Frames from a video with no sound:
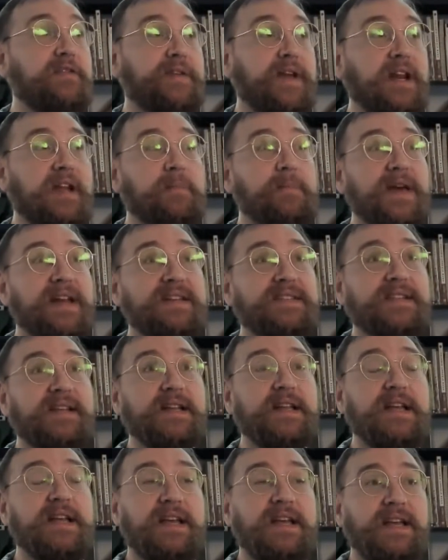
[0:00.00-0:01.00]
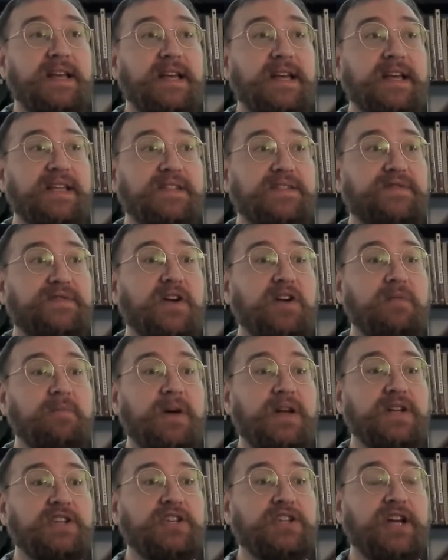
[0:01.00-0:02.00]
medicine is very
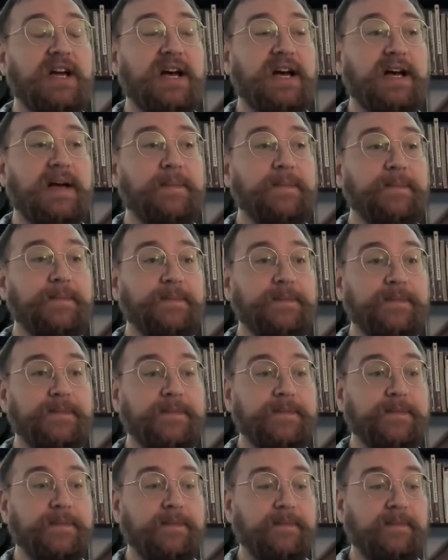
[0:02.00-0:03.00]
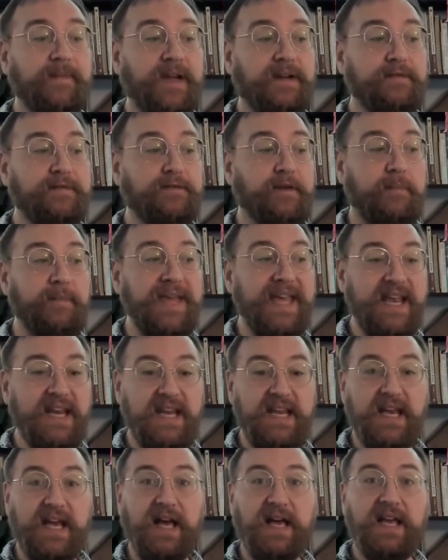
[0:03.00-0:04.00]
much from
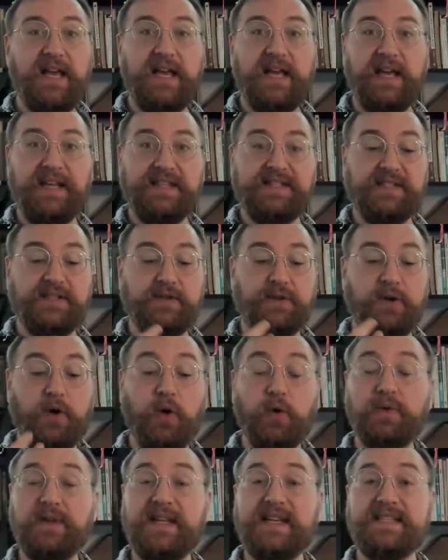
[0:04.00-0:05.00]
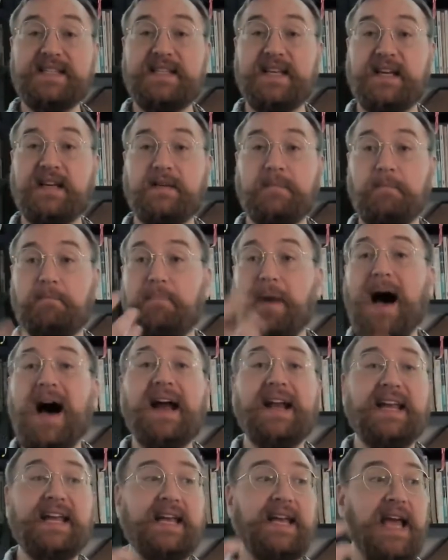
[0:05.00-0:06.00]
India. It's holistic
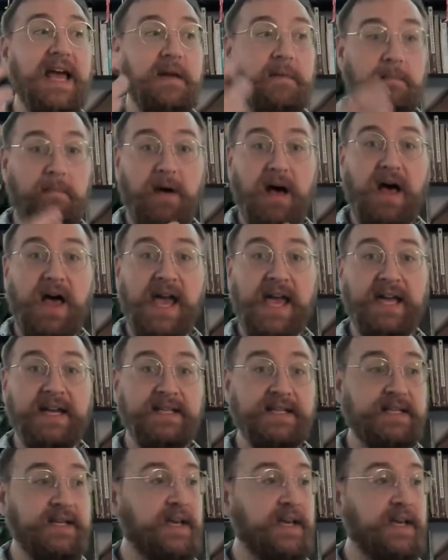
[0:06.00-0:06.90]
body and mind,